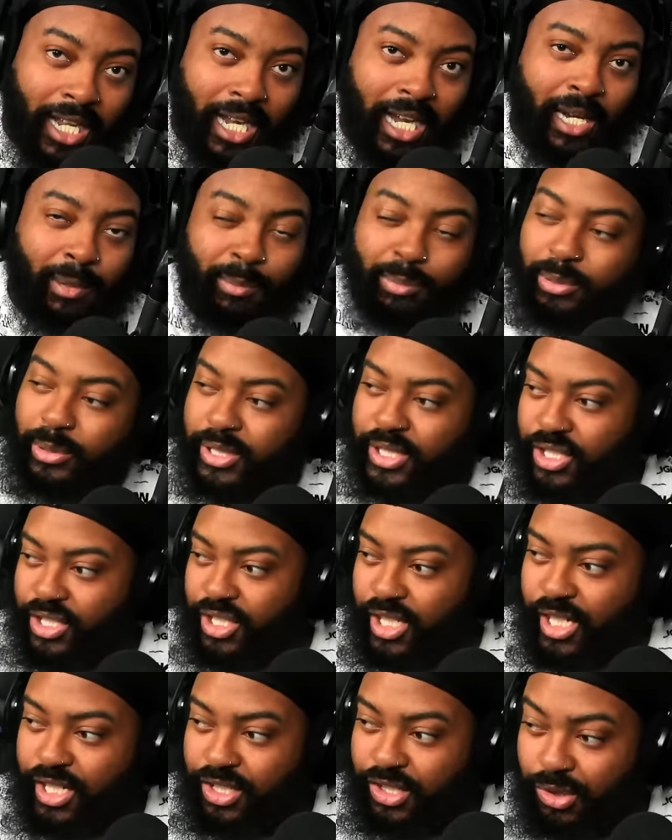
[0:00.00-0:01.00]
I
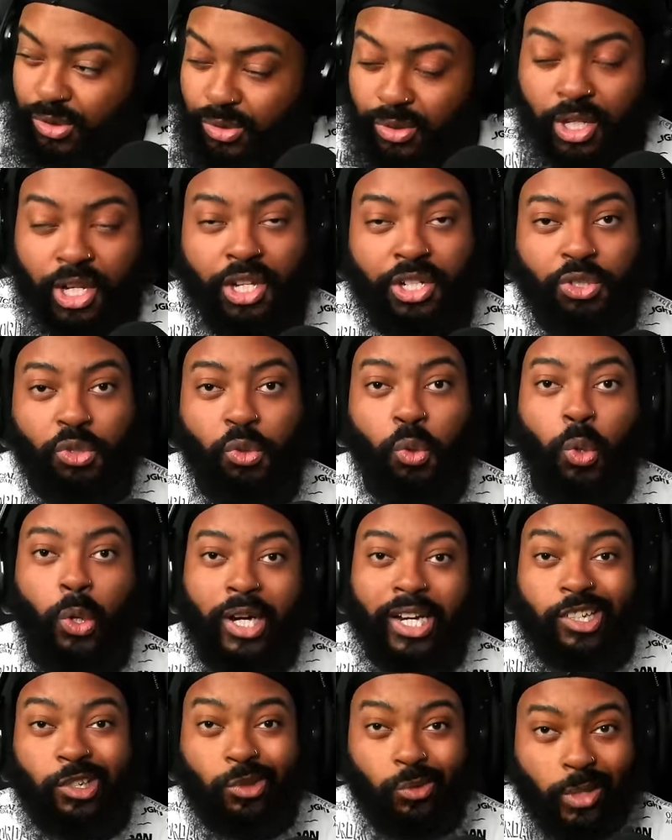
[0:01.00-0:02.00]
appreciate you. You are
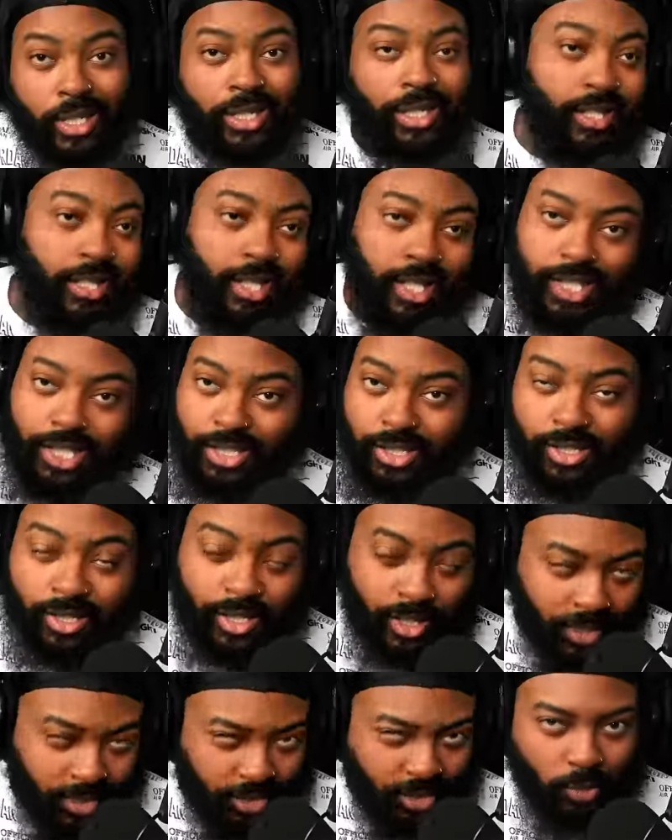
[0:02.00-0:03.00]
a great addition
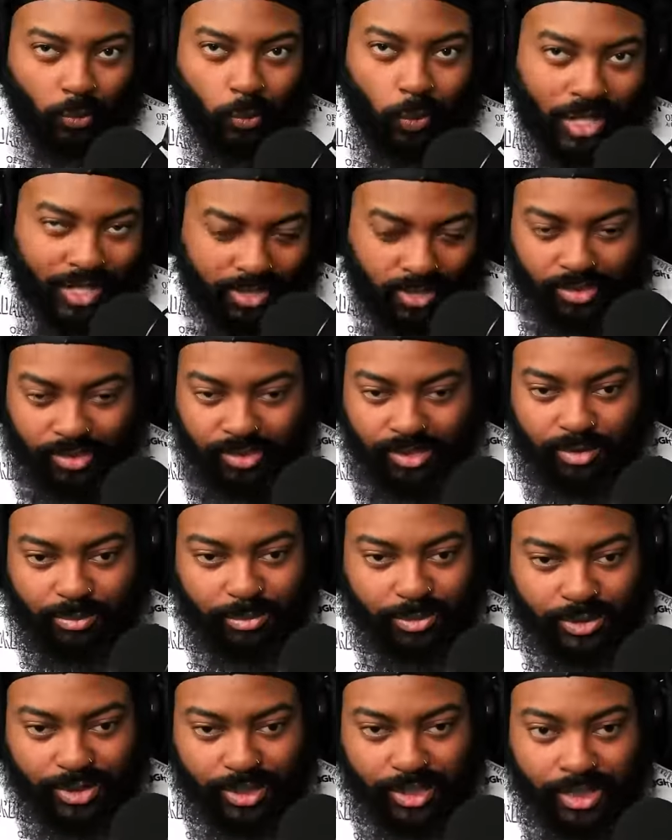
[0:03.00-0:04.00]
to the wrestling
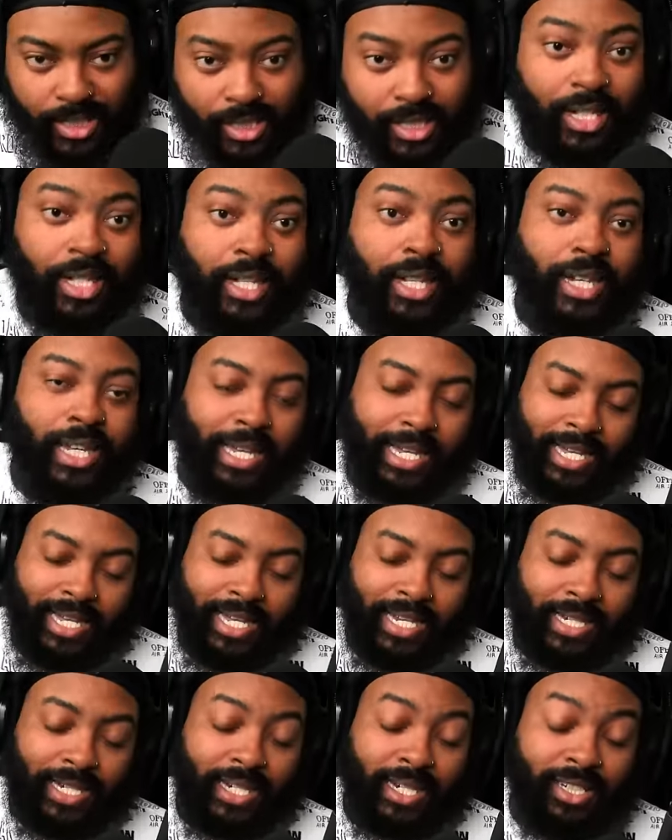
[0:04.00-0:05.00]
community,
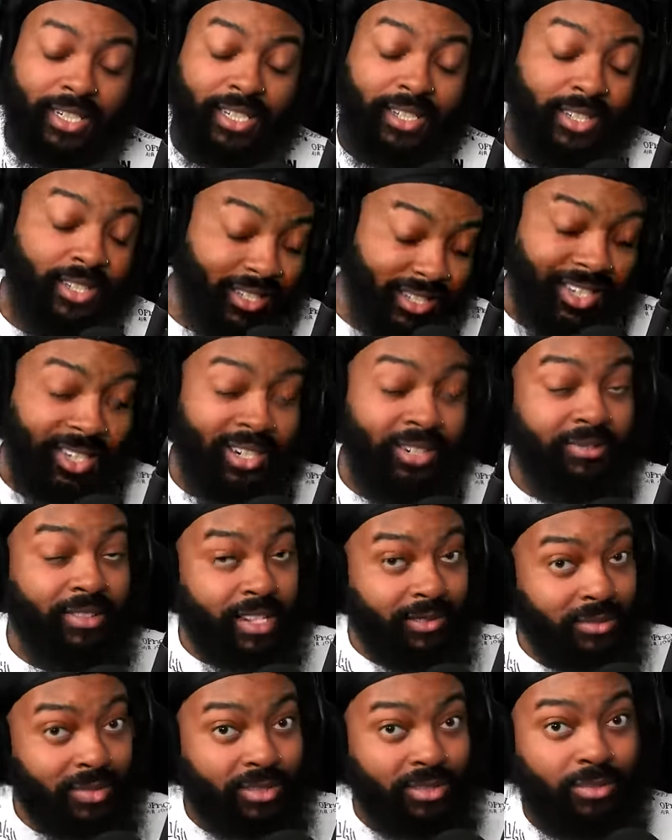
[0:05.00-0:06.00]
and uh, you deserve
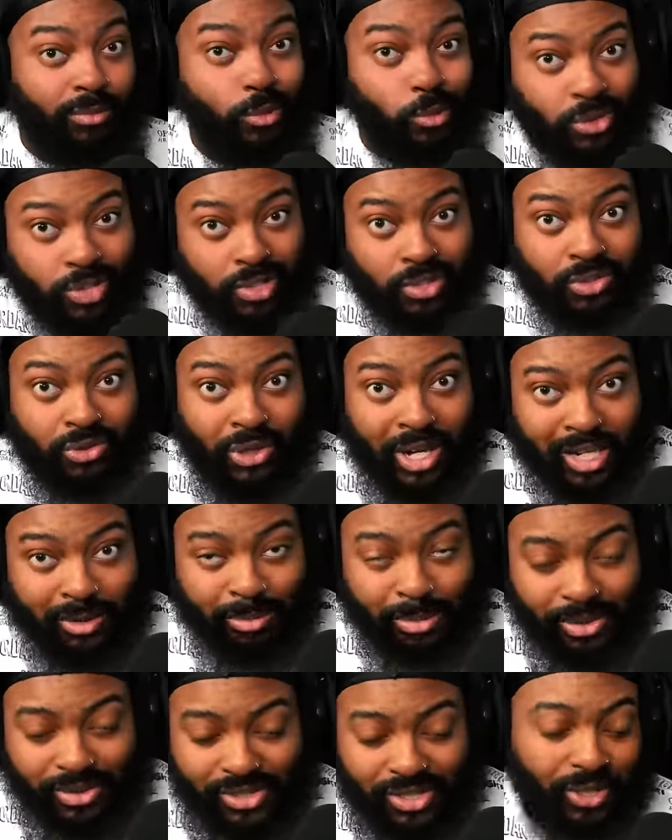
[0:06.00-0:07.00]
definitely some more
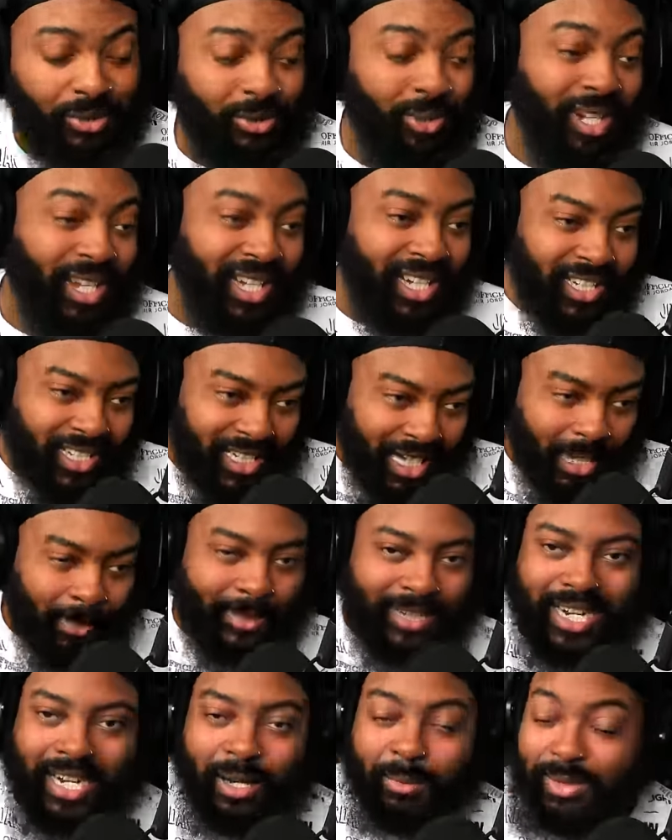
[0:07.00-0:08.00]
subscribers. So,
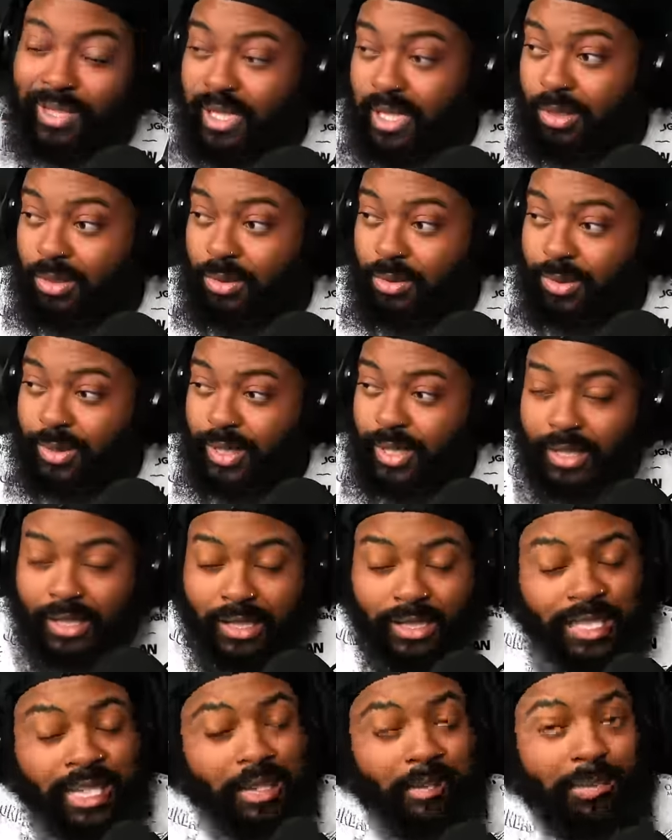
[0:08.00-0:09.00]
comment down below.
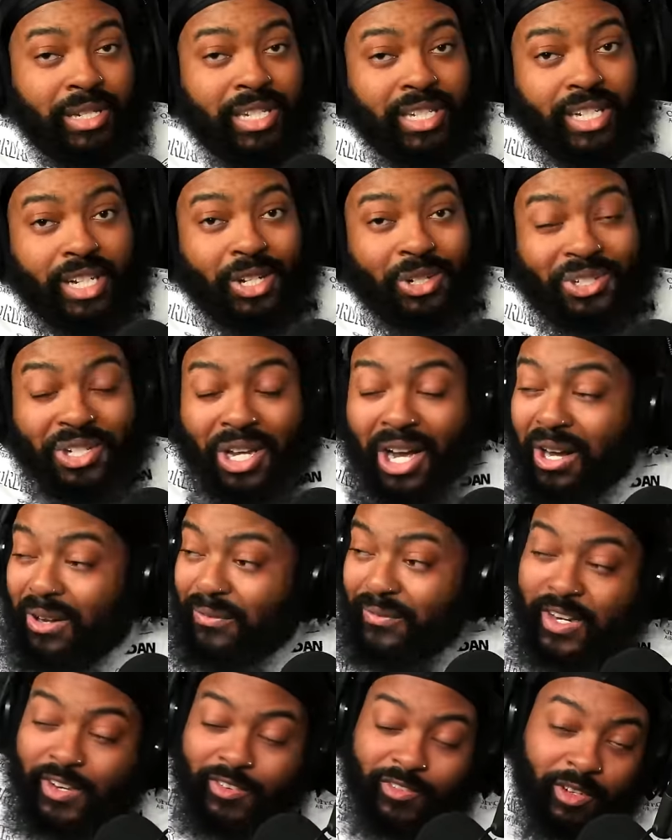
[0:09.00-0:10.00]
Let me know y'all
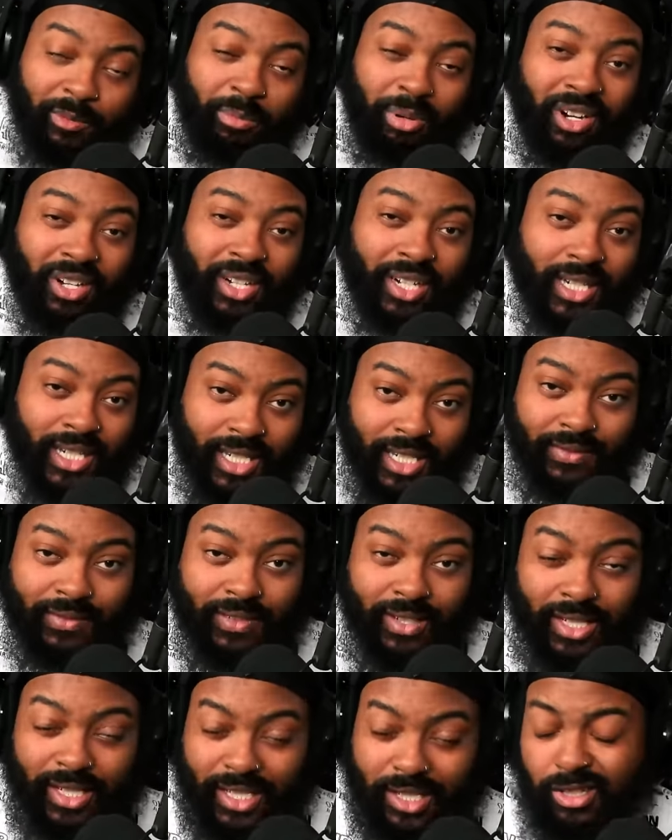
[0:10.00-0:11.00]
favorite part of this
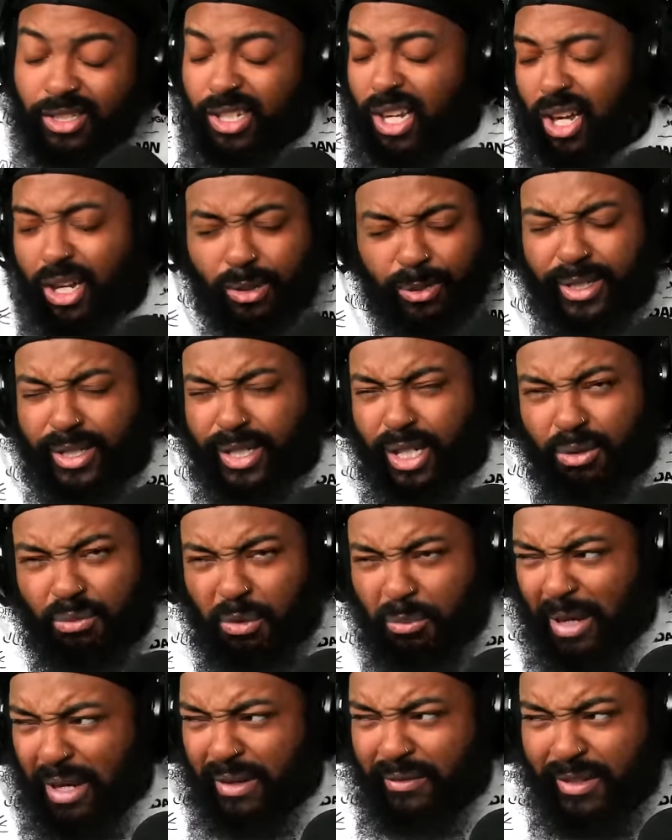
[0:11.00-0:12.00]
video. Y'all already know
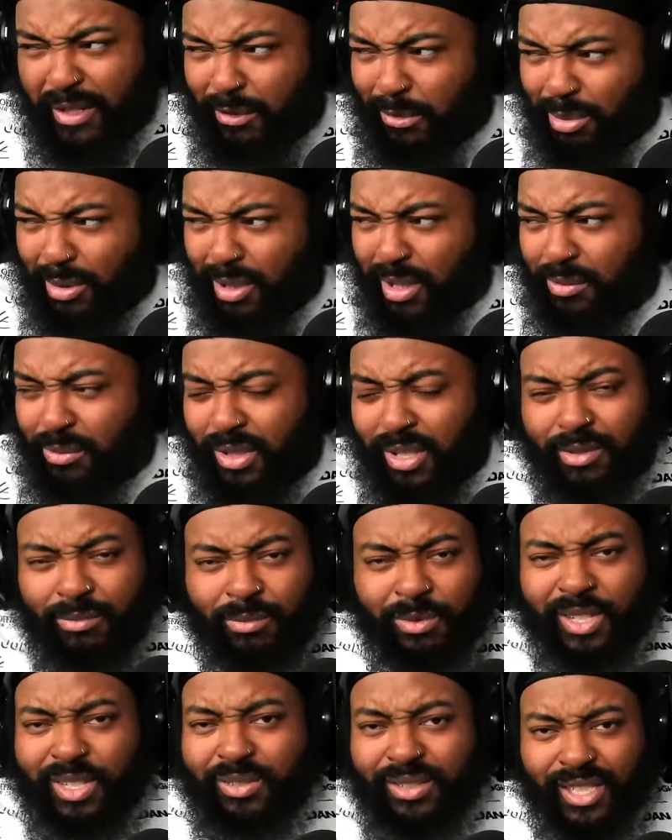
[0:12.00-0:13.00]
what my favorite part was.
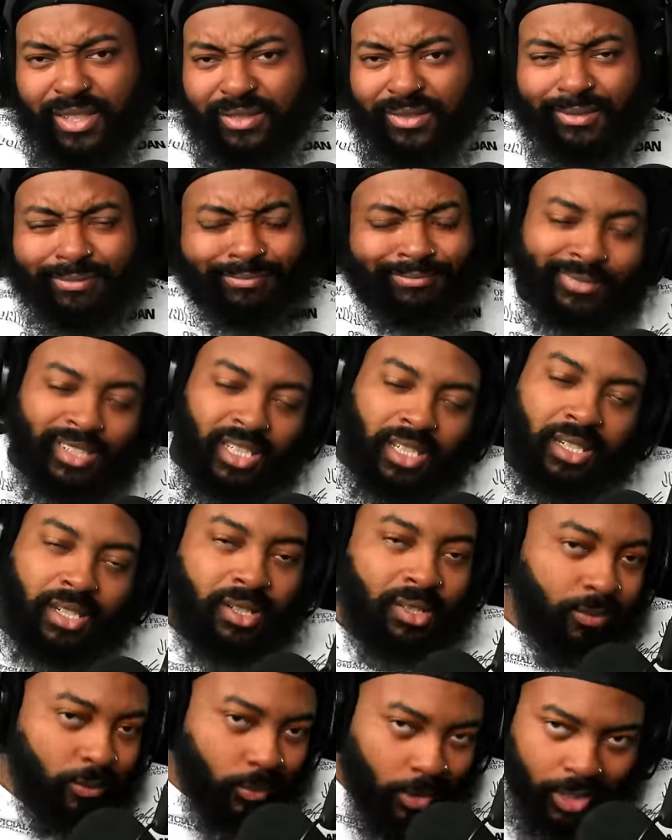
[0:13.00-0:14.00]
We don't even.
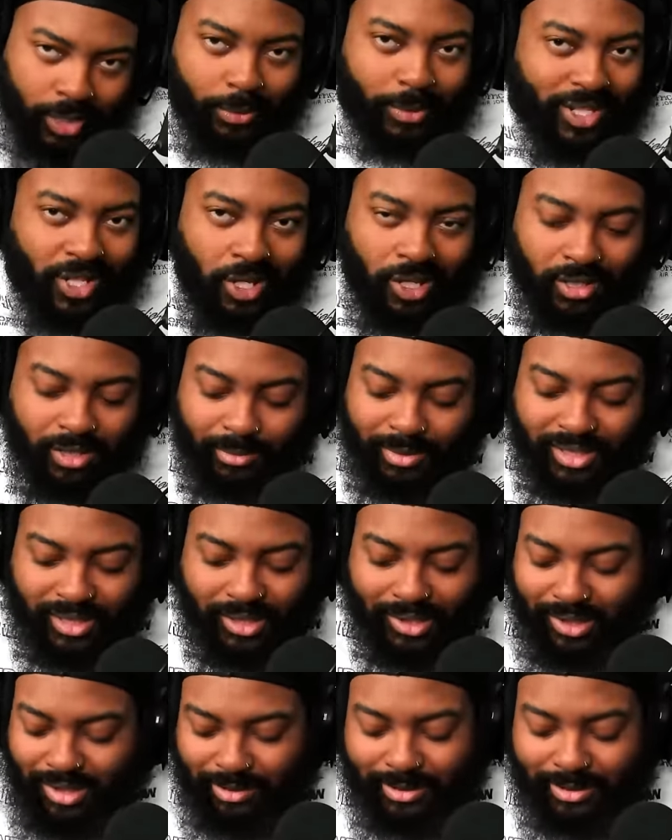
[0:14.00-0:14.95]
What are we talking about? Y'all already